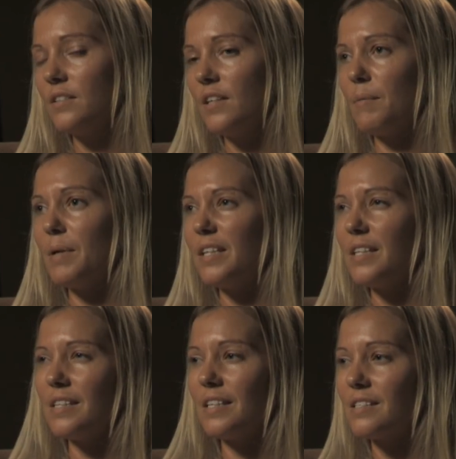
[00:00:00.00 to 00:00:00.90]
I
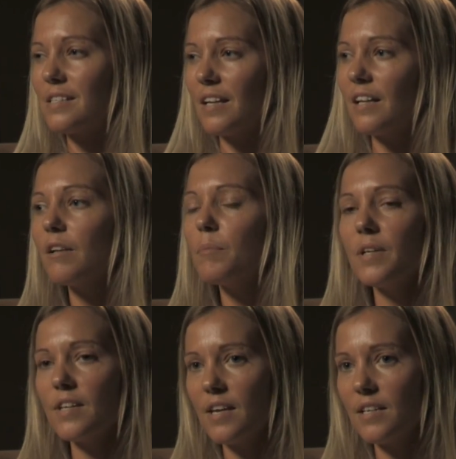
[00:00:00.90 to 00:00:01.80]
mean, there's a little bit
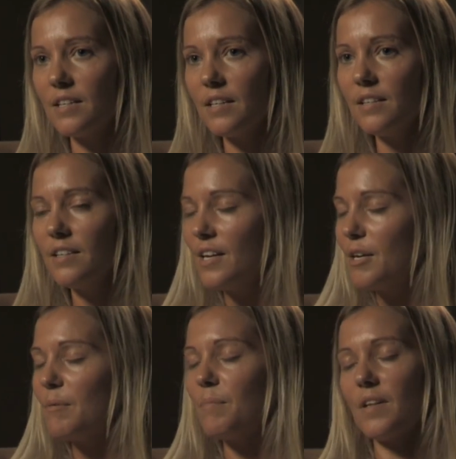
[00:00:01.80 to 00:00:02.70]
of that in there,
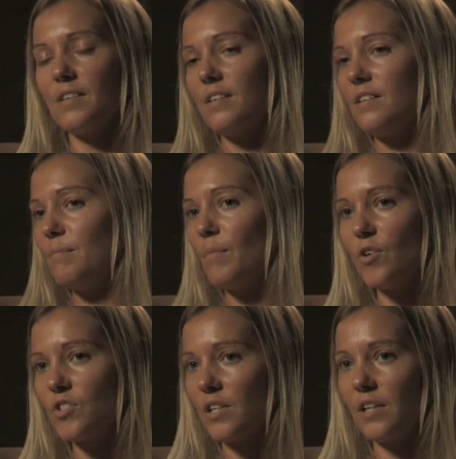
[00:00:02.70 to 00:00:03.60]
but
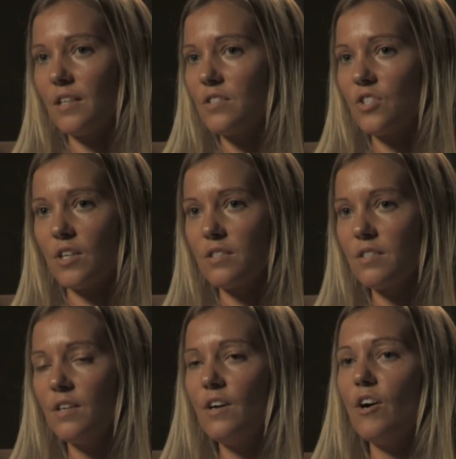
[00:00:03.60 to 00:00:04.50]
mostly it's
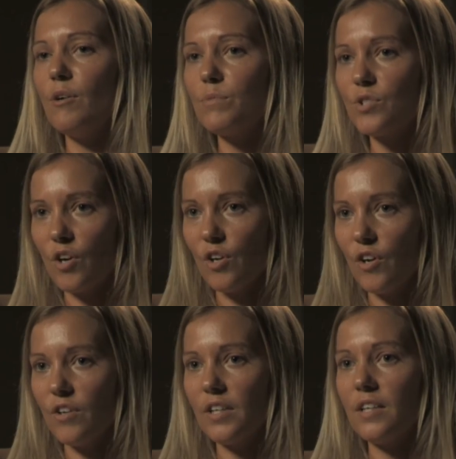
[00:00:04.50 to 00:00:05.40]
just, I'm so
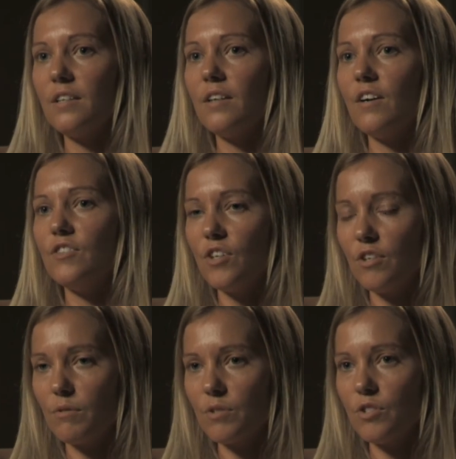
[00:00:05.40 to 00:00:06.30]
lonely. I don't
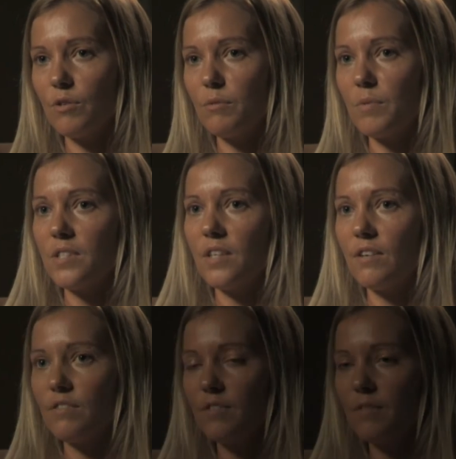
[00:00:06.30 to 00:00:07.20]
know what to do with myself.